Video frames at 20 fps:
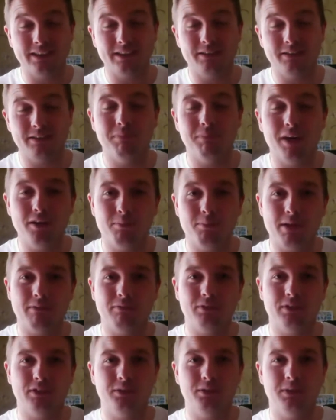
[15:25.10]
might not be
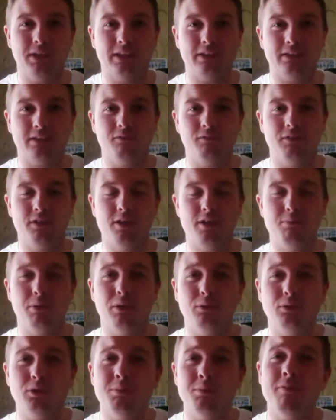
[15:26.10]
able to do an Ascot video, but
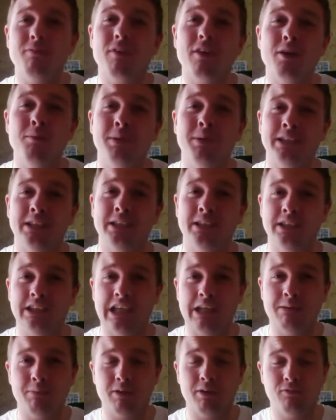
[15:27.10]
I'll do my very best to
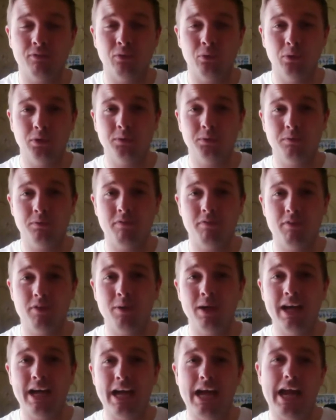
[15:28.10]
share my thoughts with you,
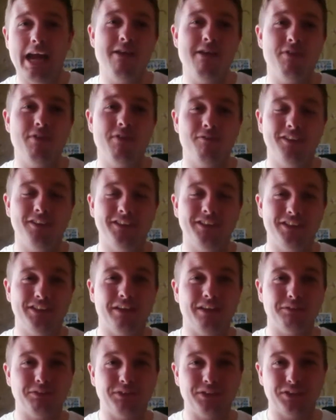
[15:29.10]
even if it's
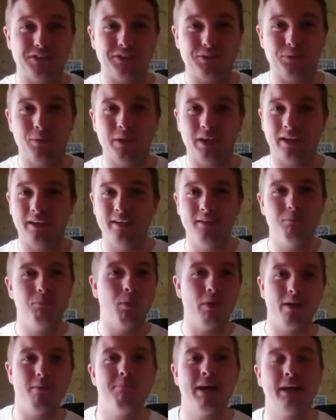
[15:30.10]
just quickly
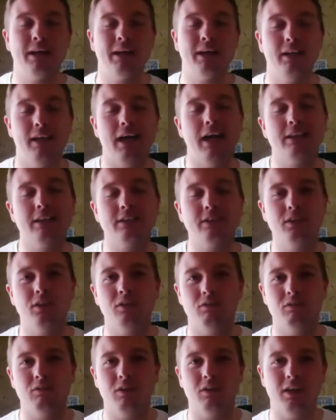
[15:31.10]
what I'm backing at
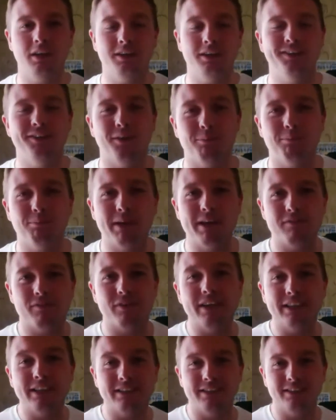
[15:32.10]
Ascot and not many
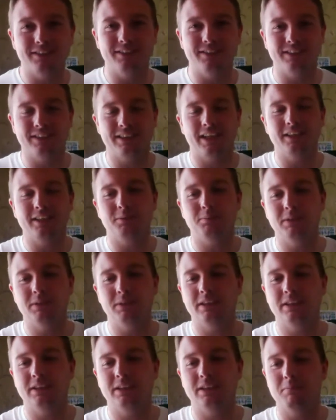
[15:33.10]
reasons as such. But